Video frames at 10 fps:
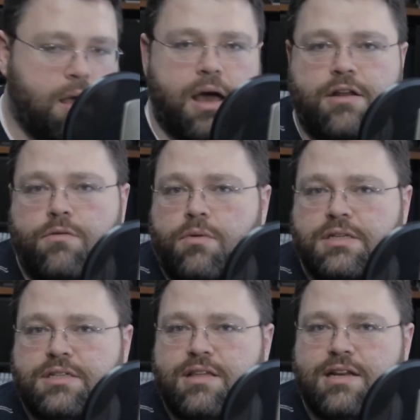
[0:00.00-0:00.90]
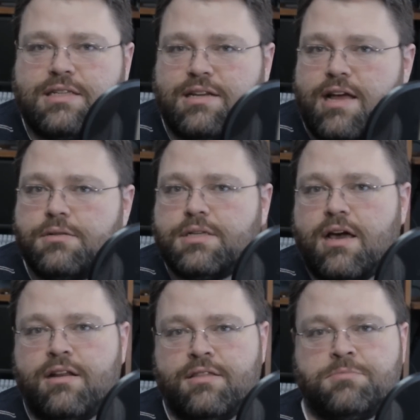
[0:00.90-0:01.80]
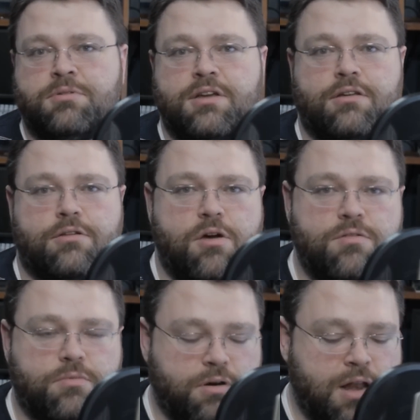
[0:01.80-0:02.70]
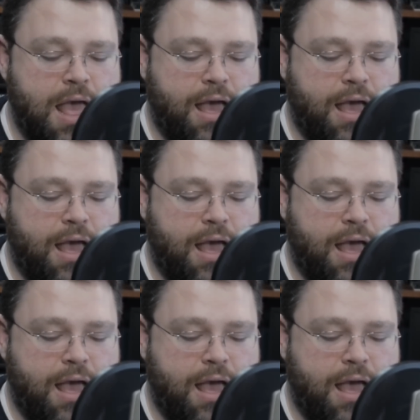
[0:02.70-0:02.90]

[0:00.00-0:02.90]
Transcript: I don't really see that as a downside in this particular motherboard.